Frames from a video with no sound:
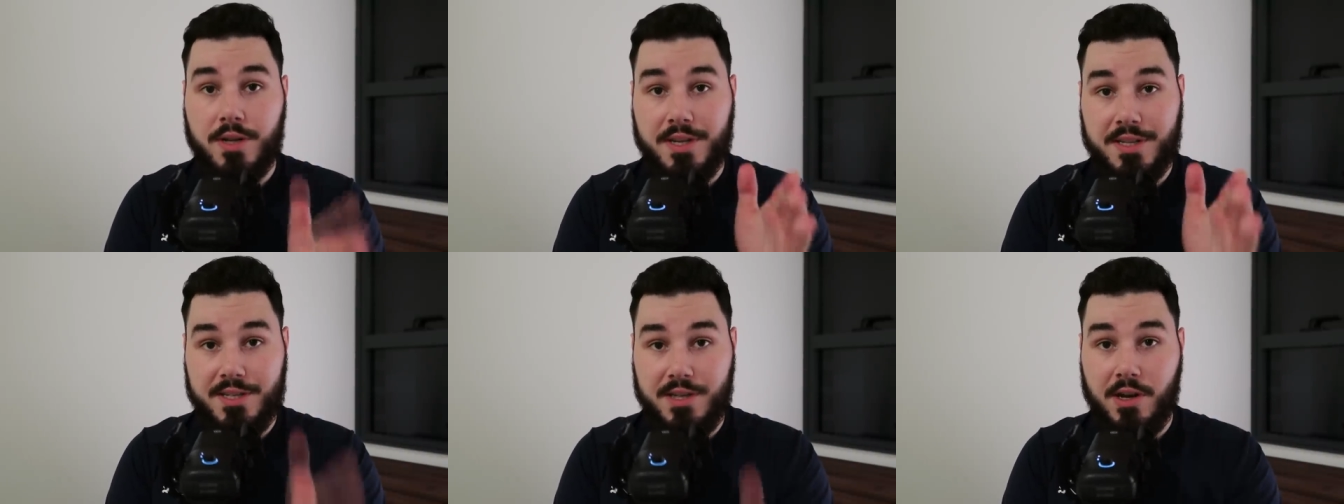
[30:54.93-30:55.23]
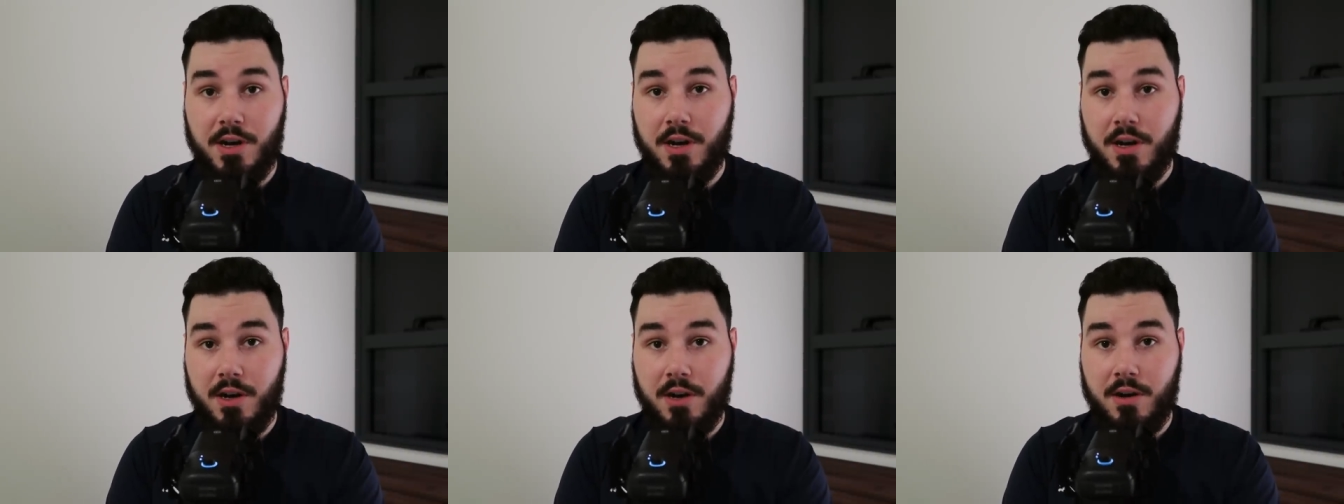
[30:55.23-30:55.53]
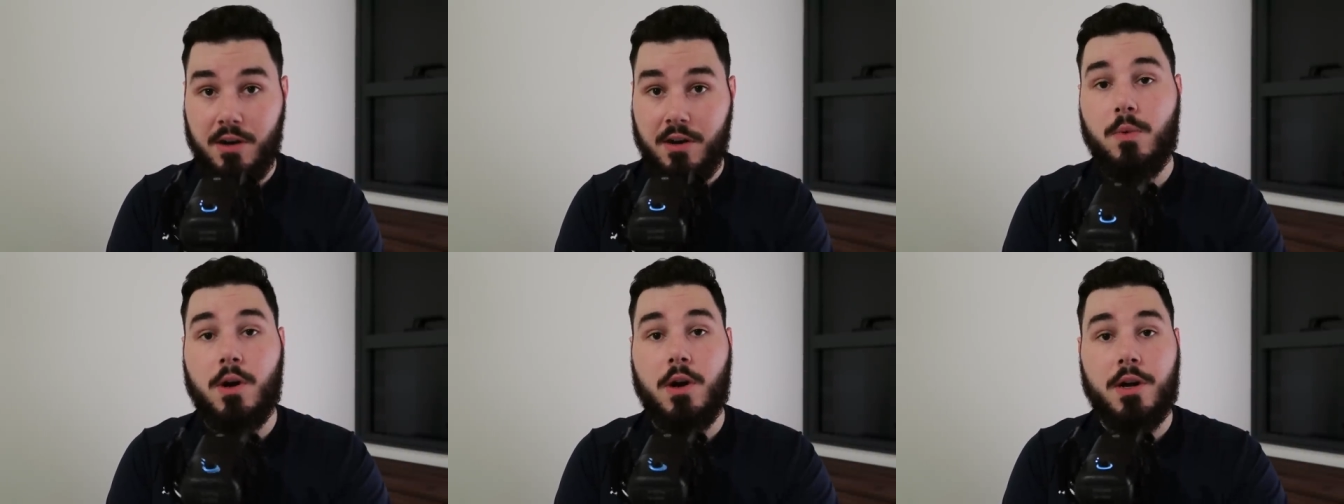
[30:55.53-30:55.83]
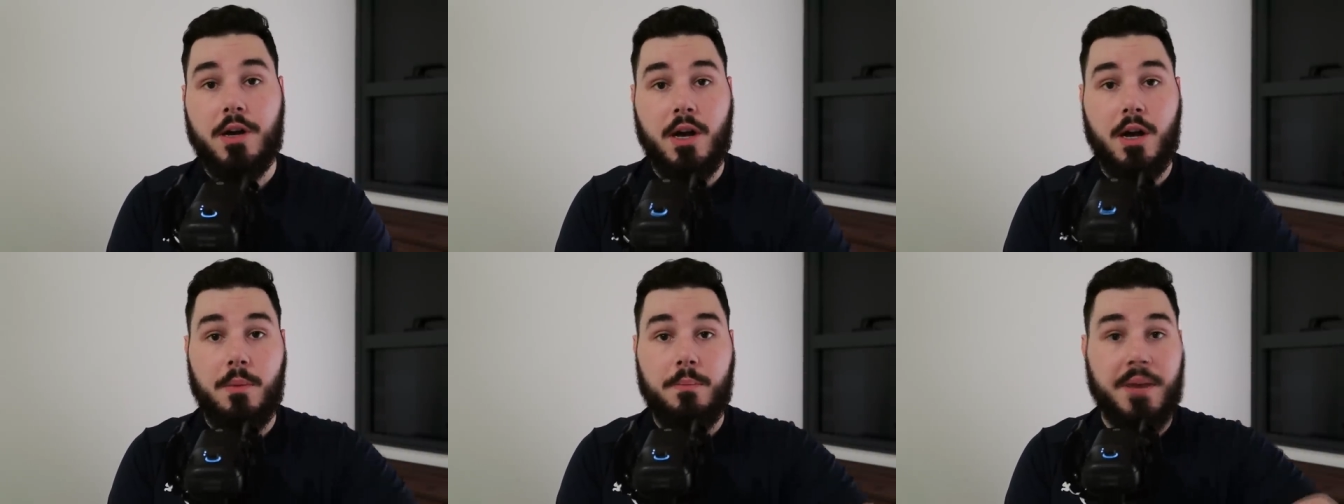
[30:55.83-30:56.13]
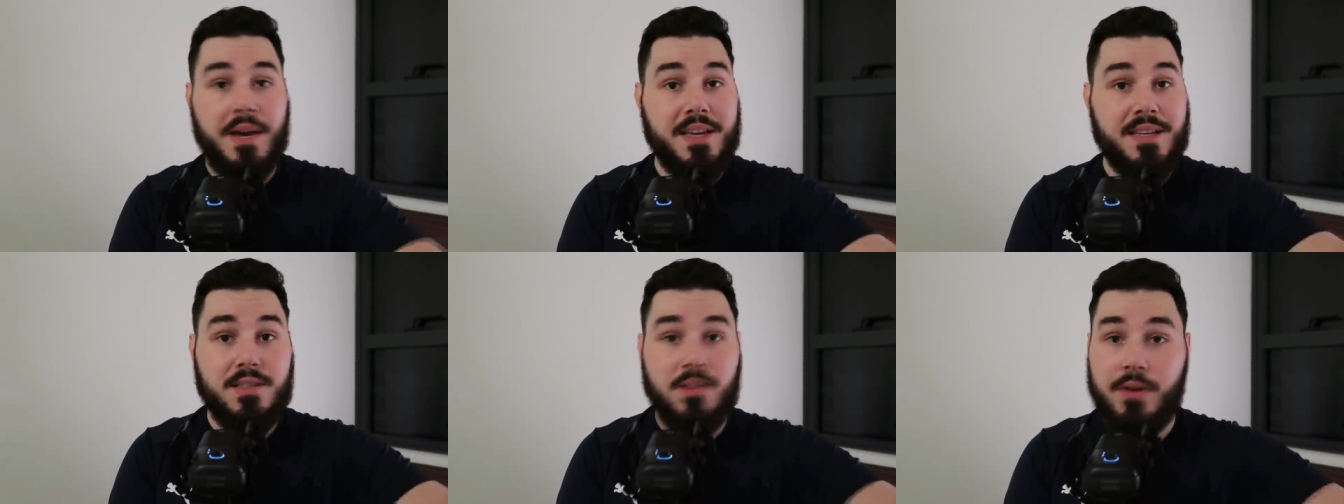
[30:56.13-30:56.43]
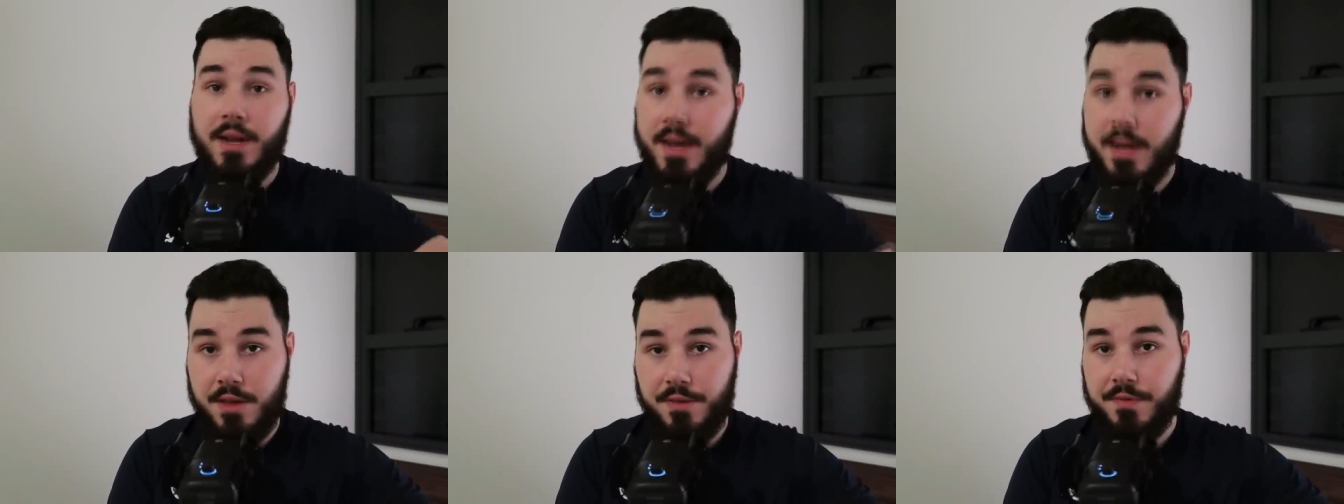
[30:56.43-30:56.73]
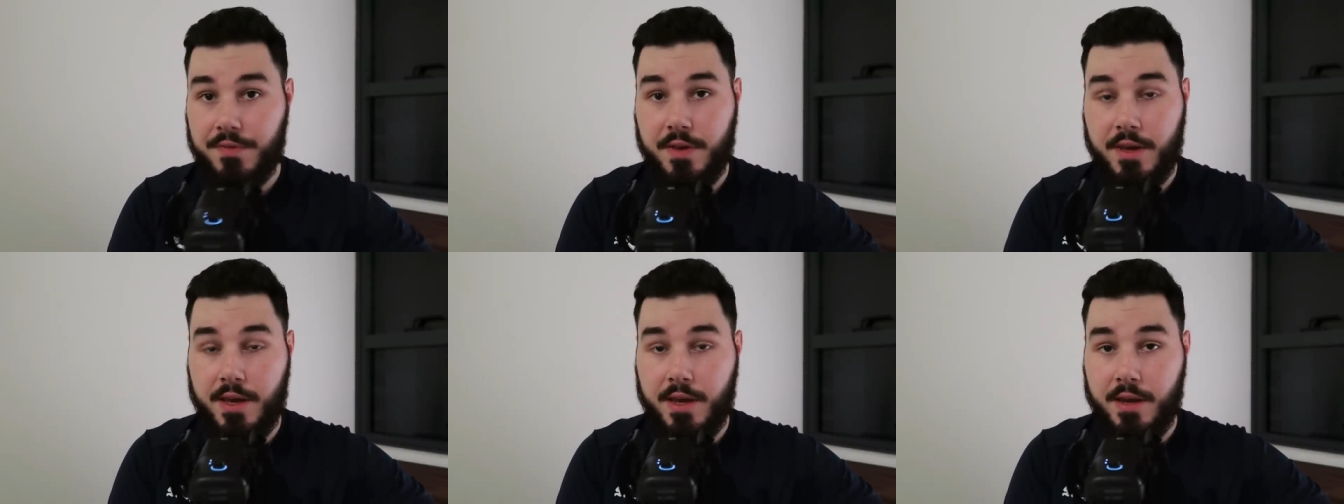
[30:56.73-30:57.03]
Qatar the World Cup based on
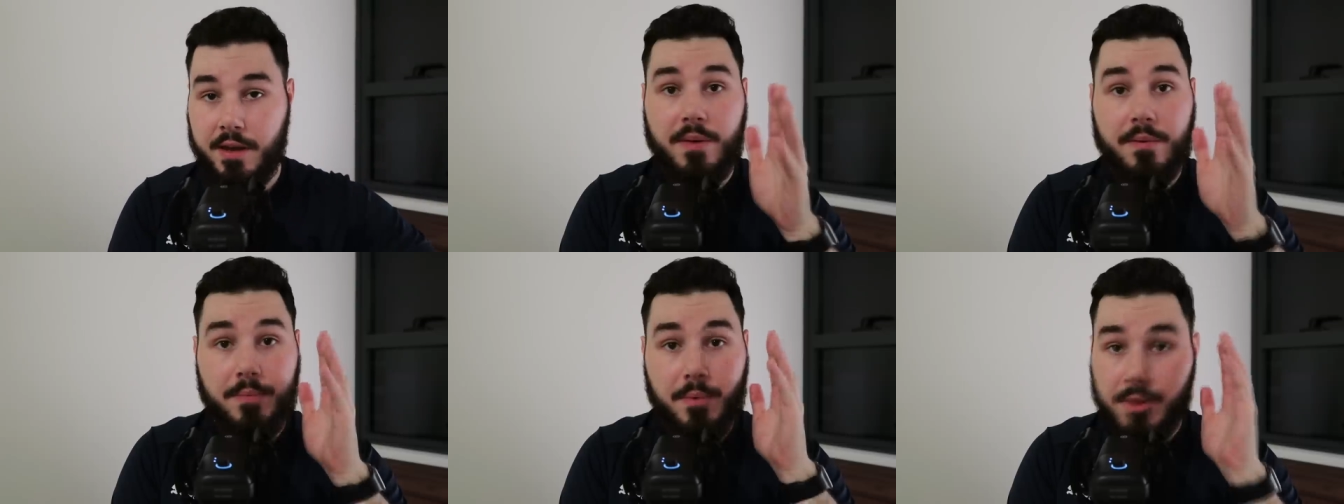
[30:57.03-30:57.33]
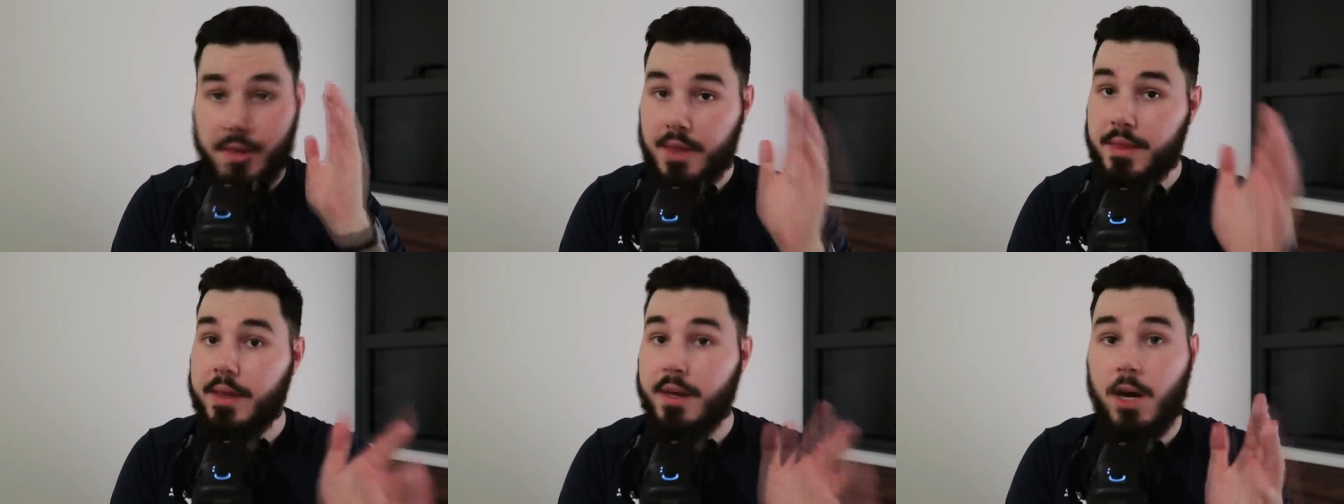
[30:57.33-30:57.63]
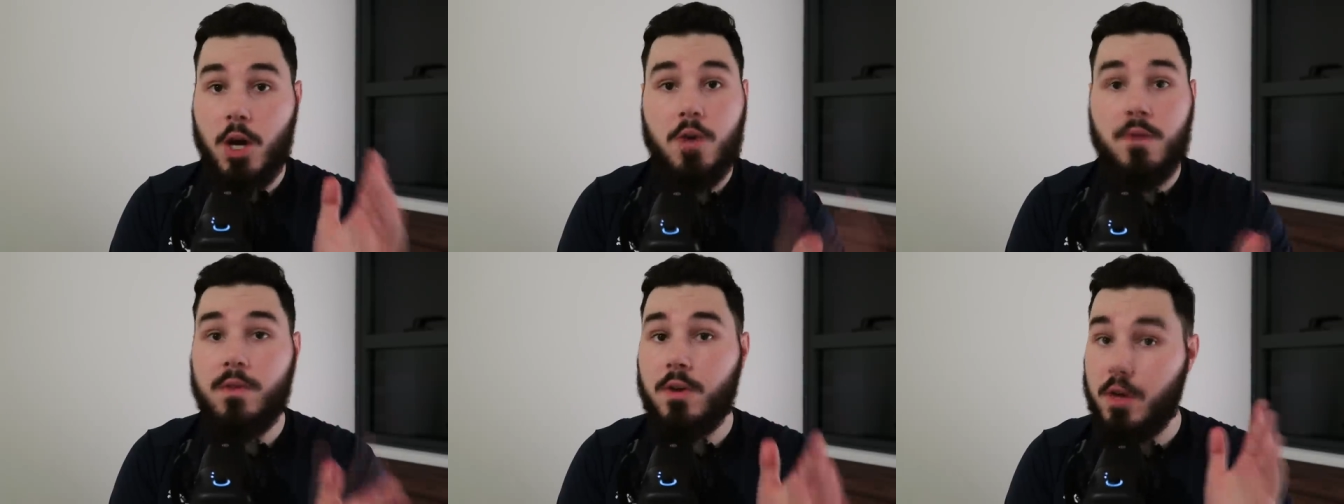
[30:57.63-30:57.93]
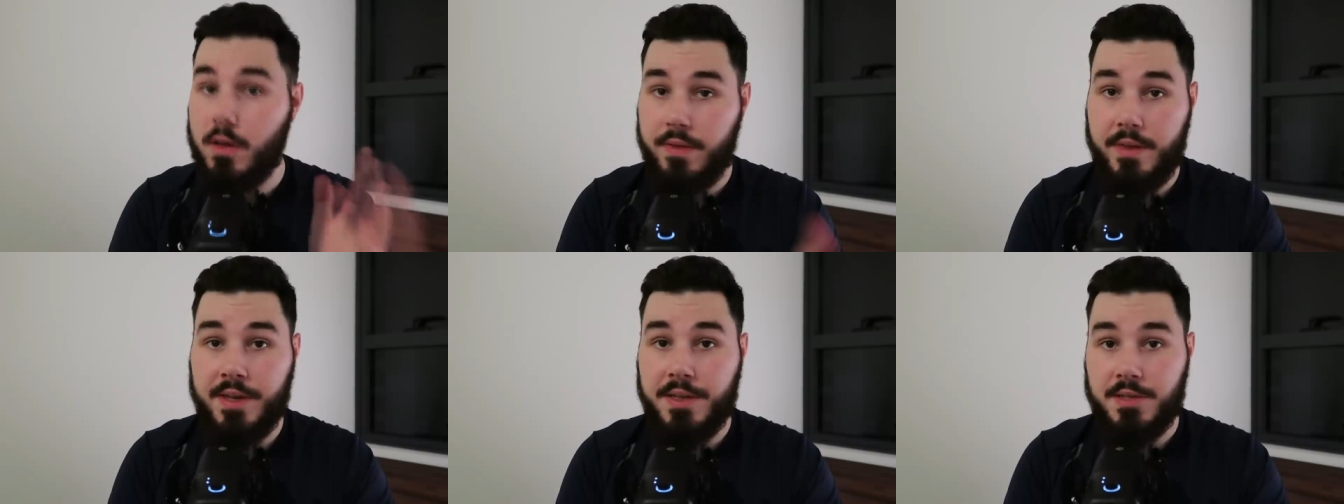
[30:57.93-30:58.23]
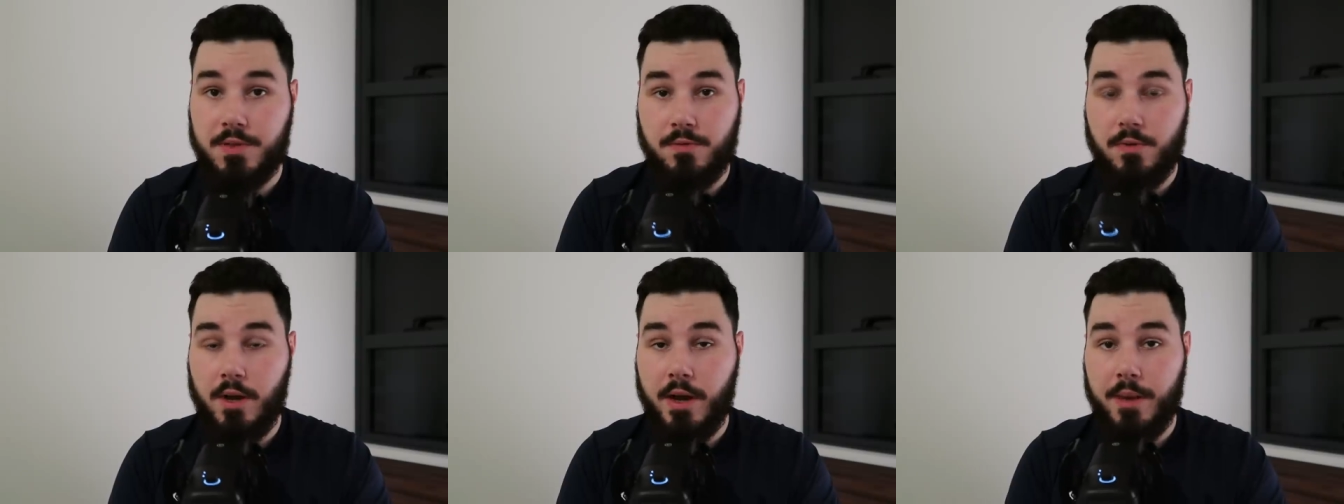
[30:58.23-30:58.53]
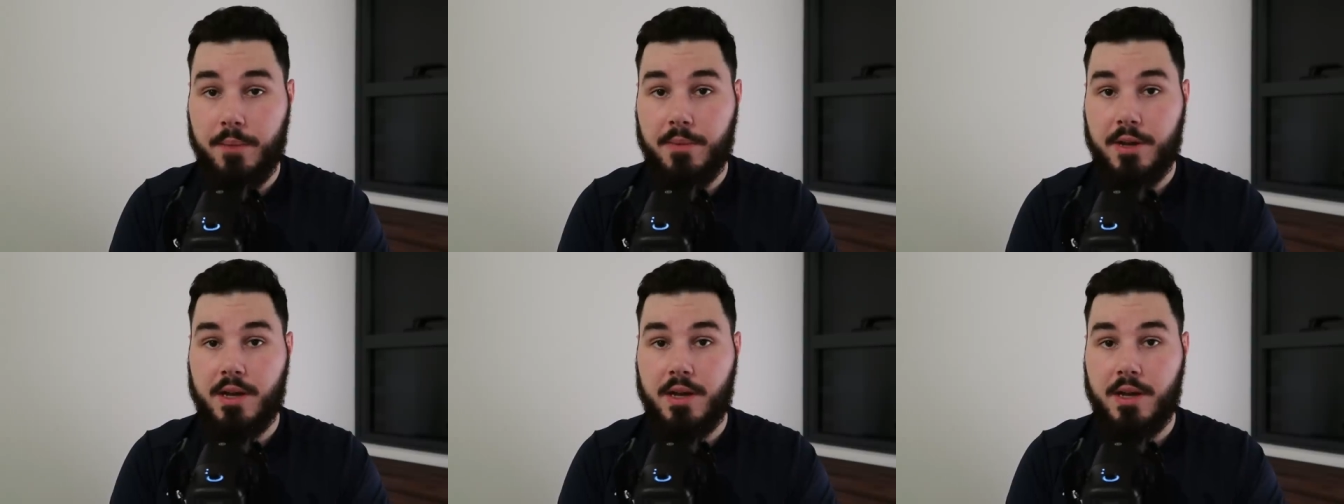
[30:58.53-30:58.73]
anything, but, but then they overlook this, right?